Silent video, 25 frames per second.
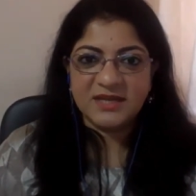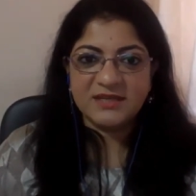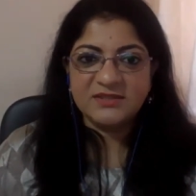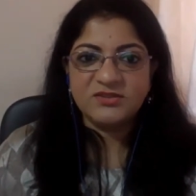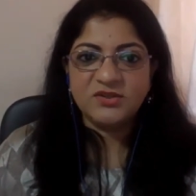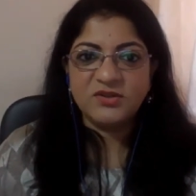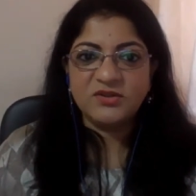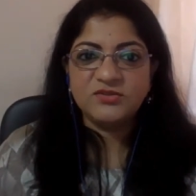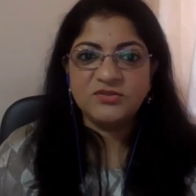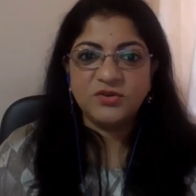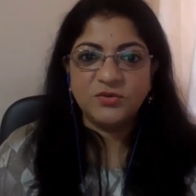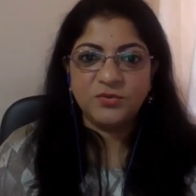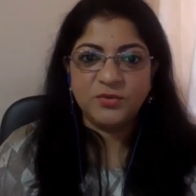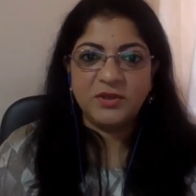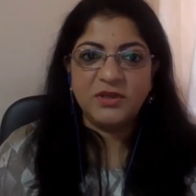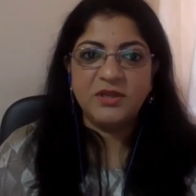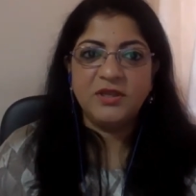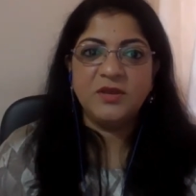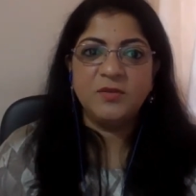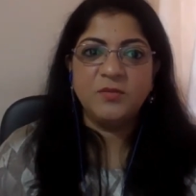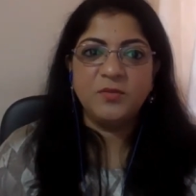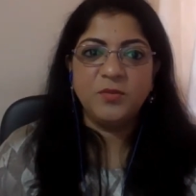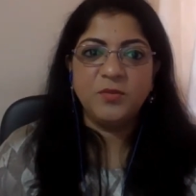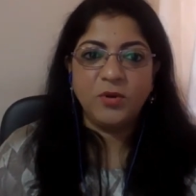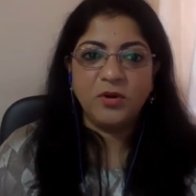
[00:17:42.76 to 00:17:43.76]
that's also
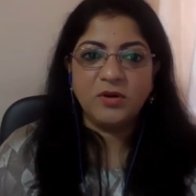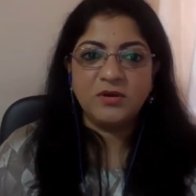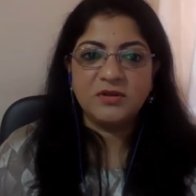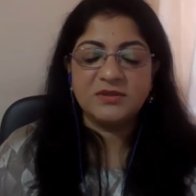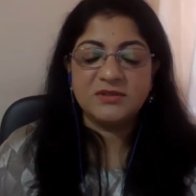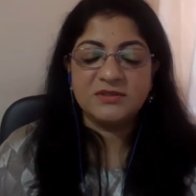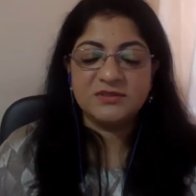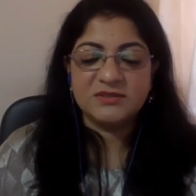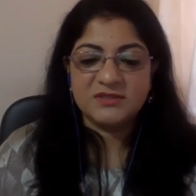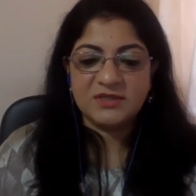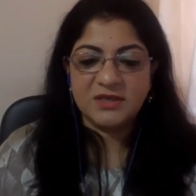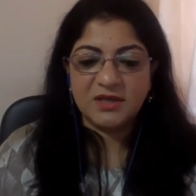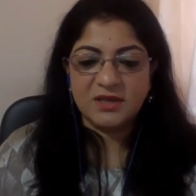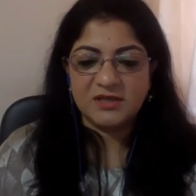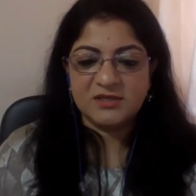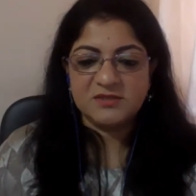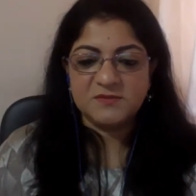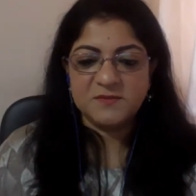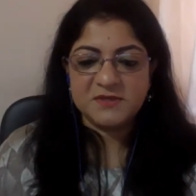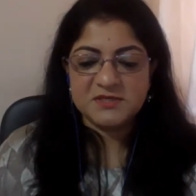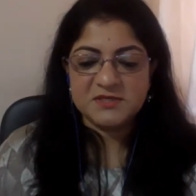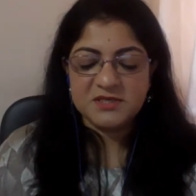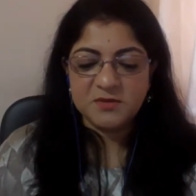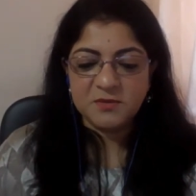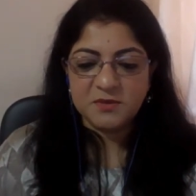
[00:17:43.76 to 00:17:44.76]
really important,
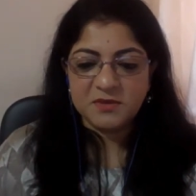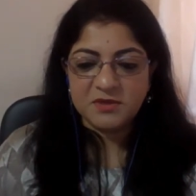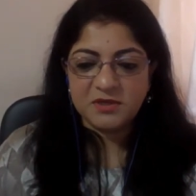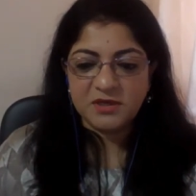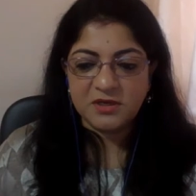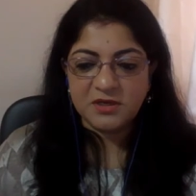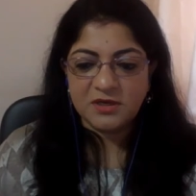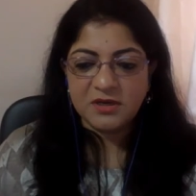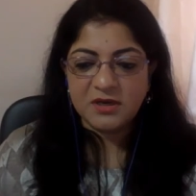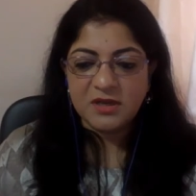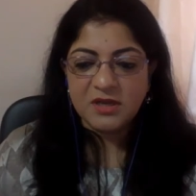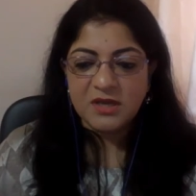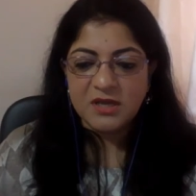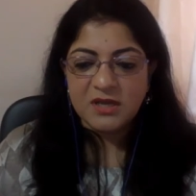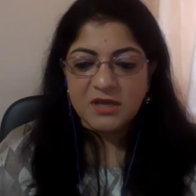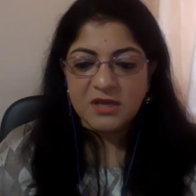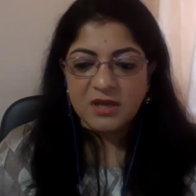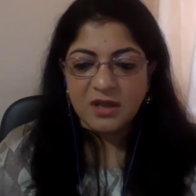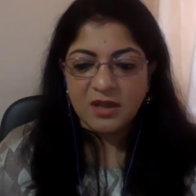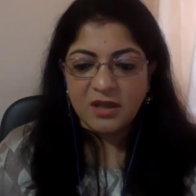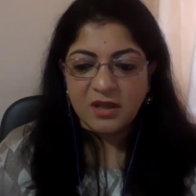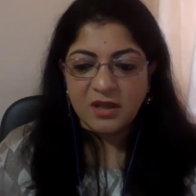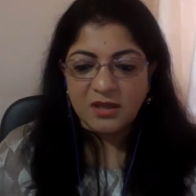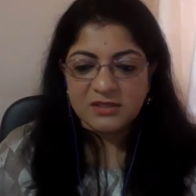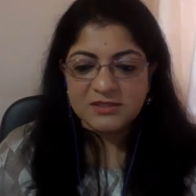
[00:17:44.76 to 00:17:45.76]
especially when you're
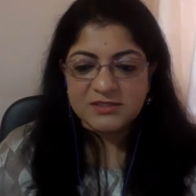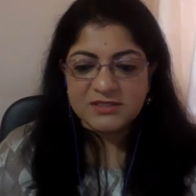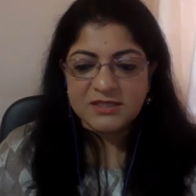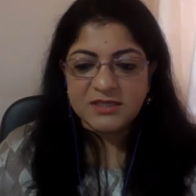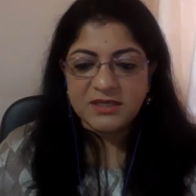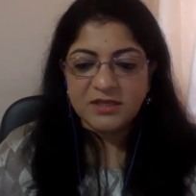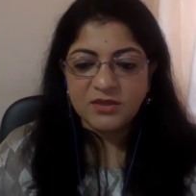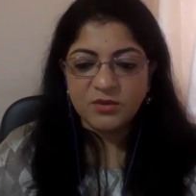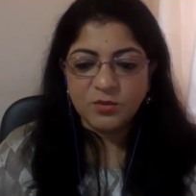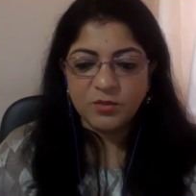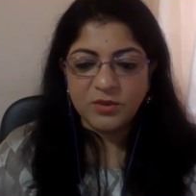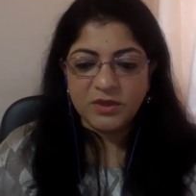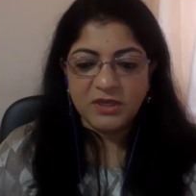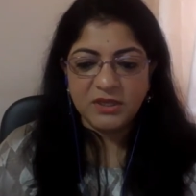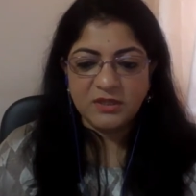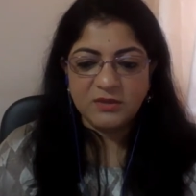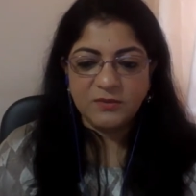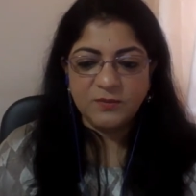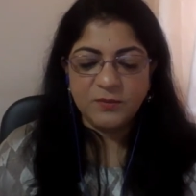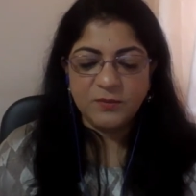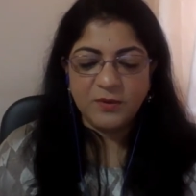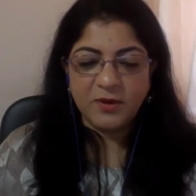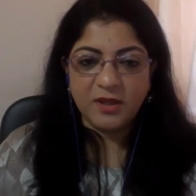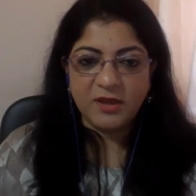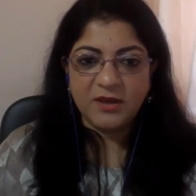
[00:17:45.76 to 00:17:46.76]
dealing with
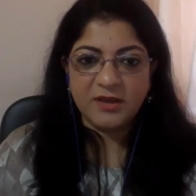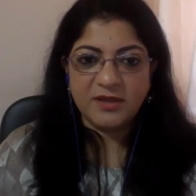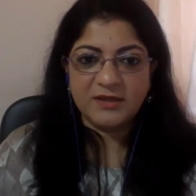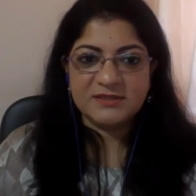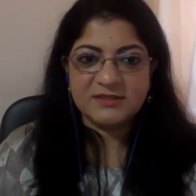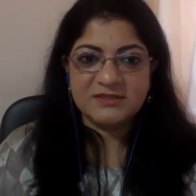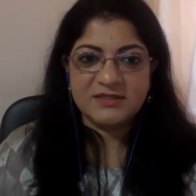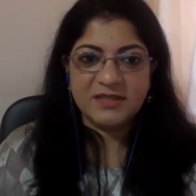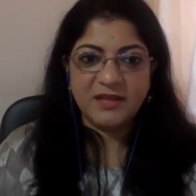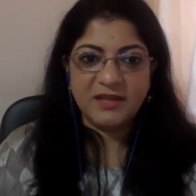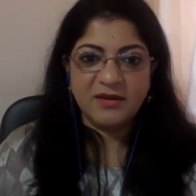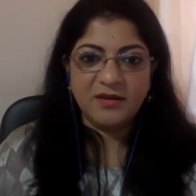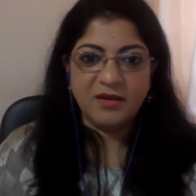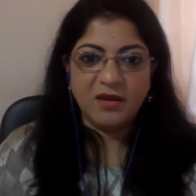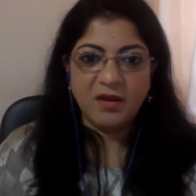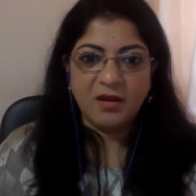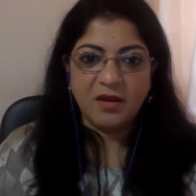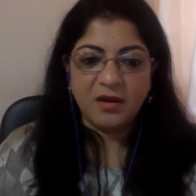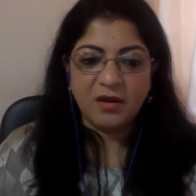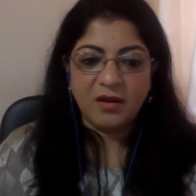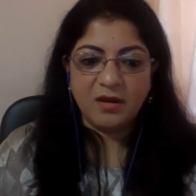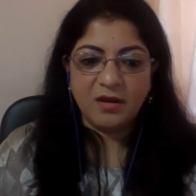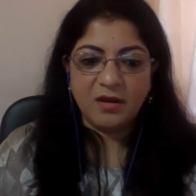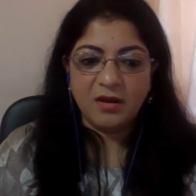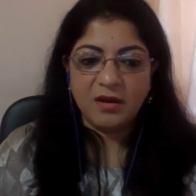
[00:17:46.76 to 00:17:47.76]
products that
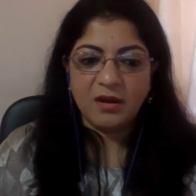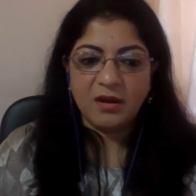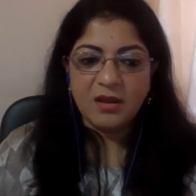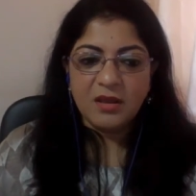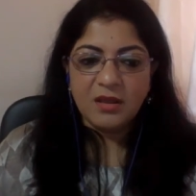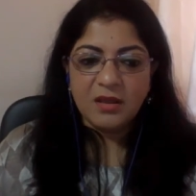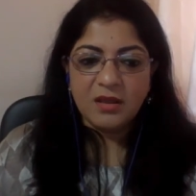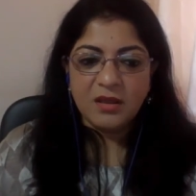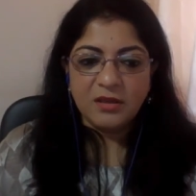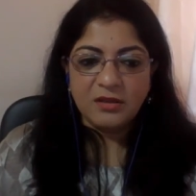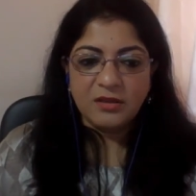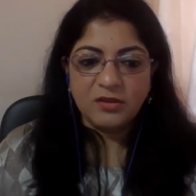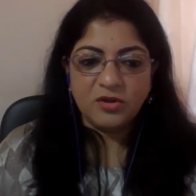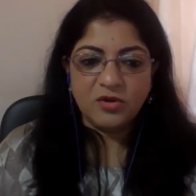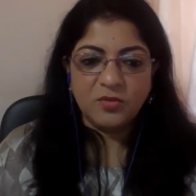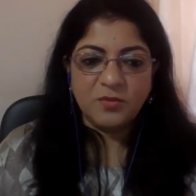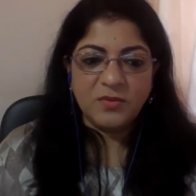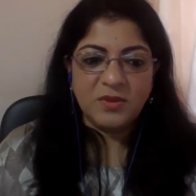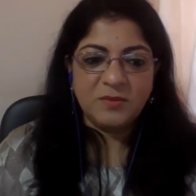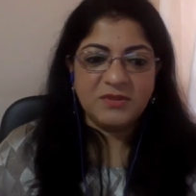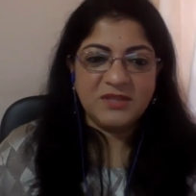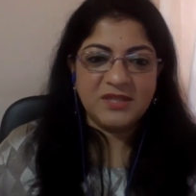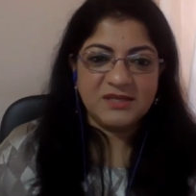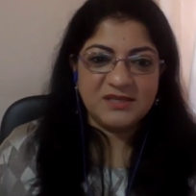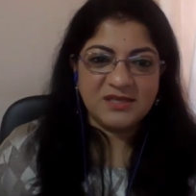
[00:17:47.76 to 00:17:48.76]
are,
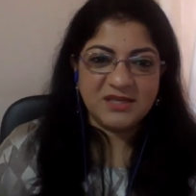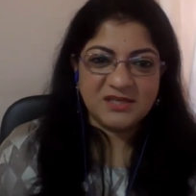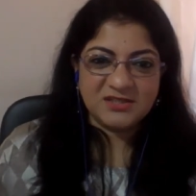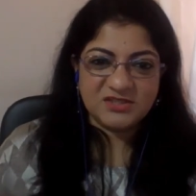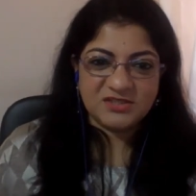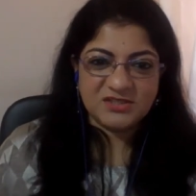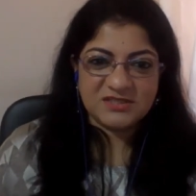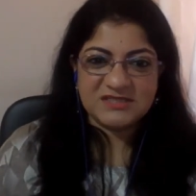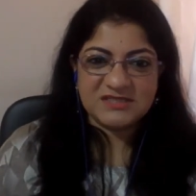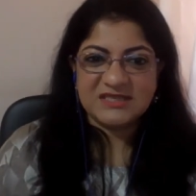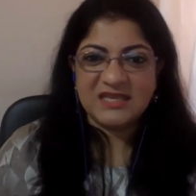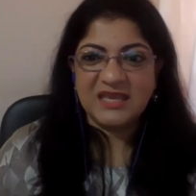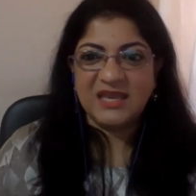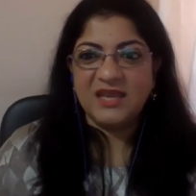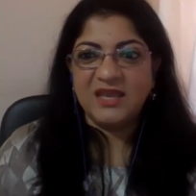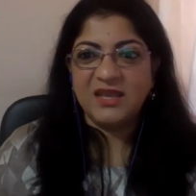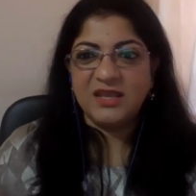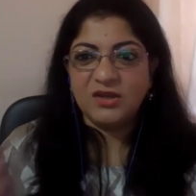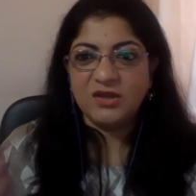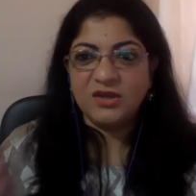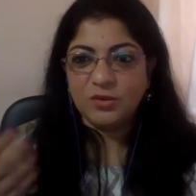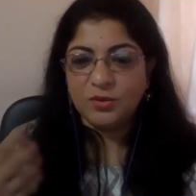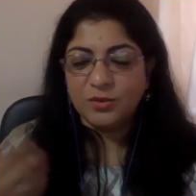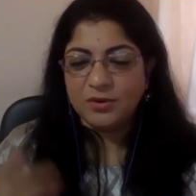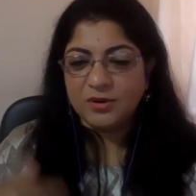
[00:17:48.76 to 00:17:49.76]
maybe they touch the
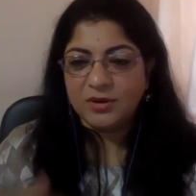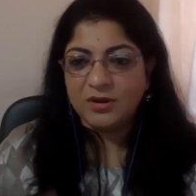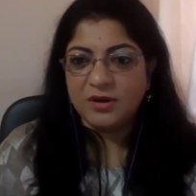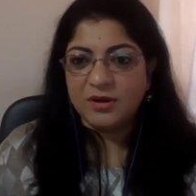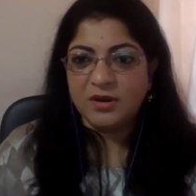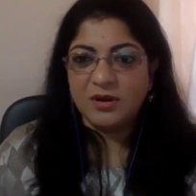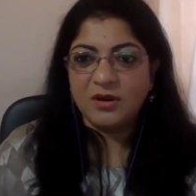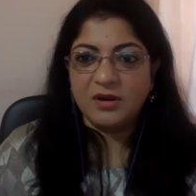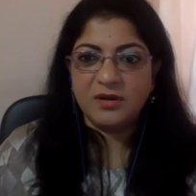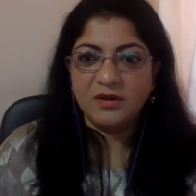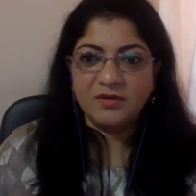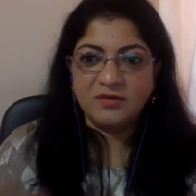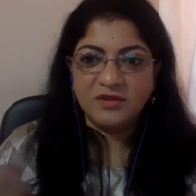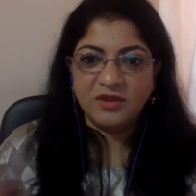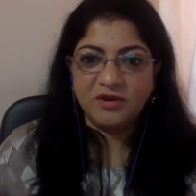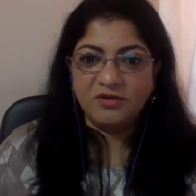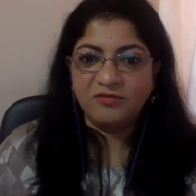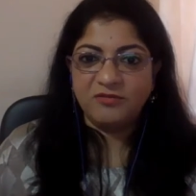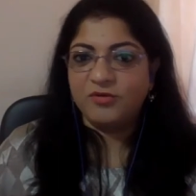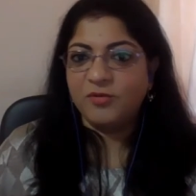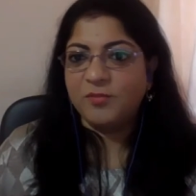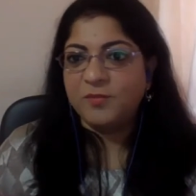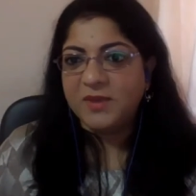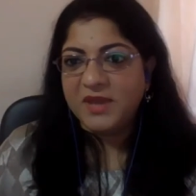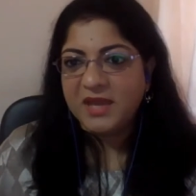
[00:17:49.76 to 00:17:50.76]
skin, or are there
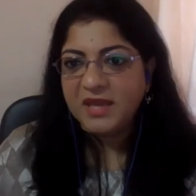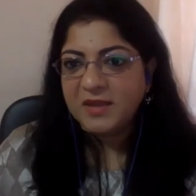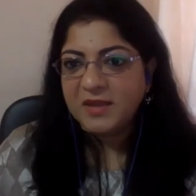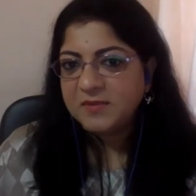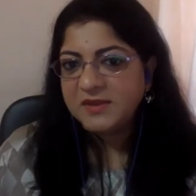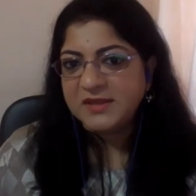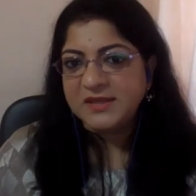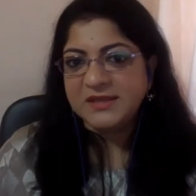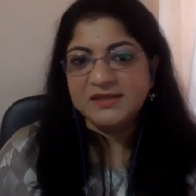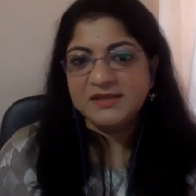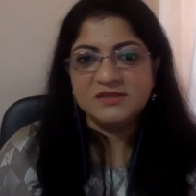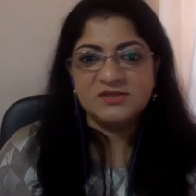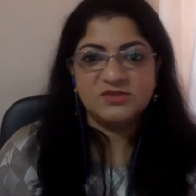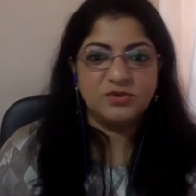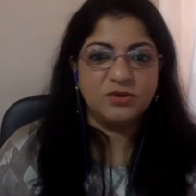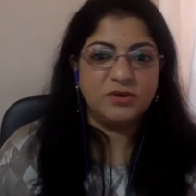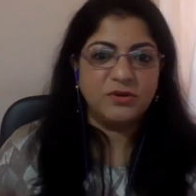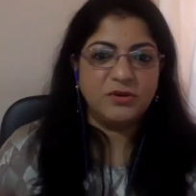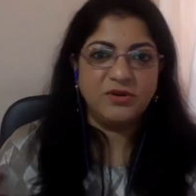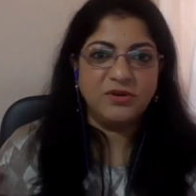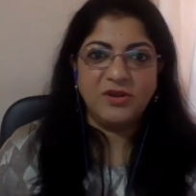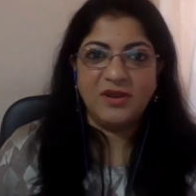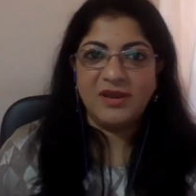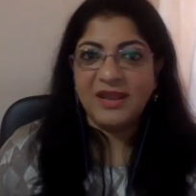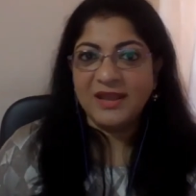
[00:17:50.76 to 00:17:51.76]
for babies,
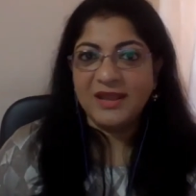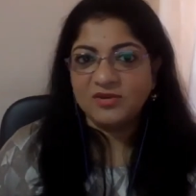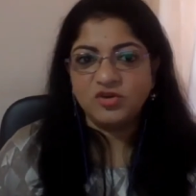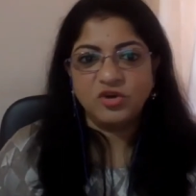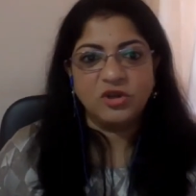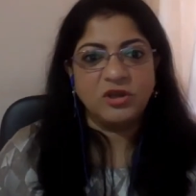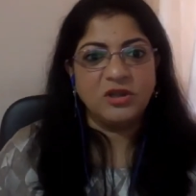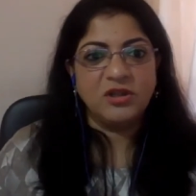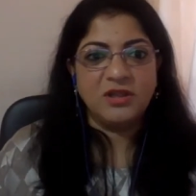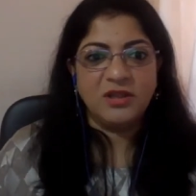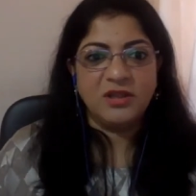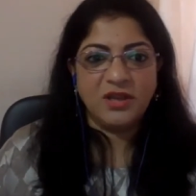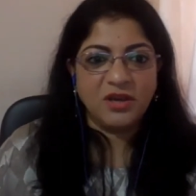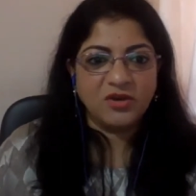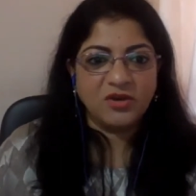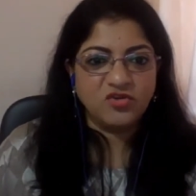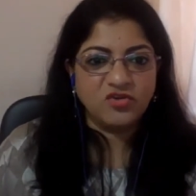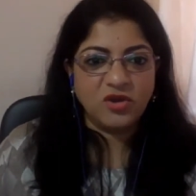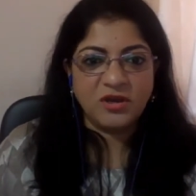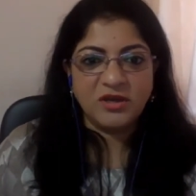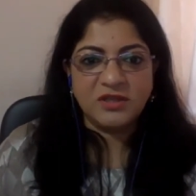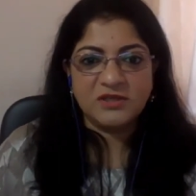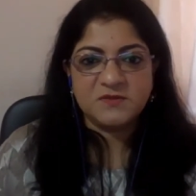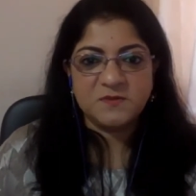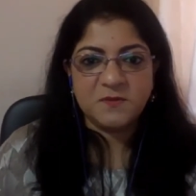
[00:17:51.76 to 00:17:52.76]
or,
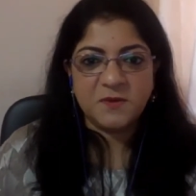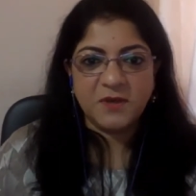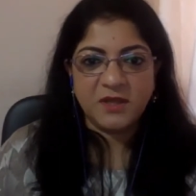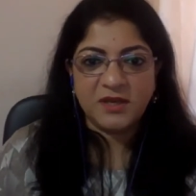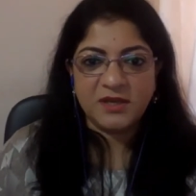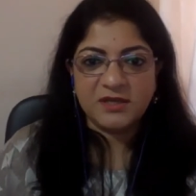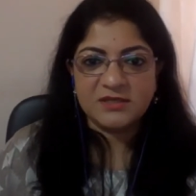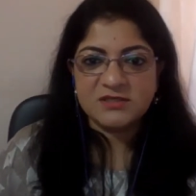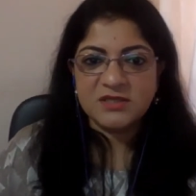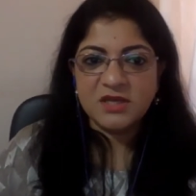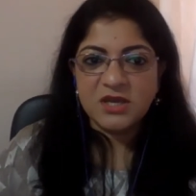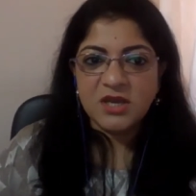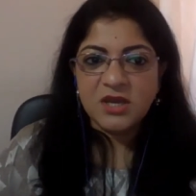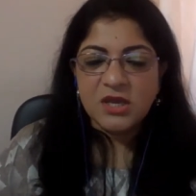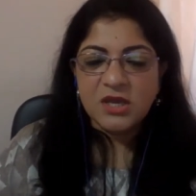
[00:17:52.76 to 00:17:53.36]
electronics products.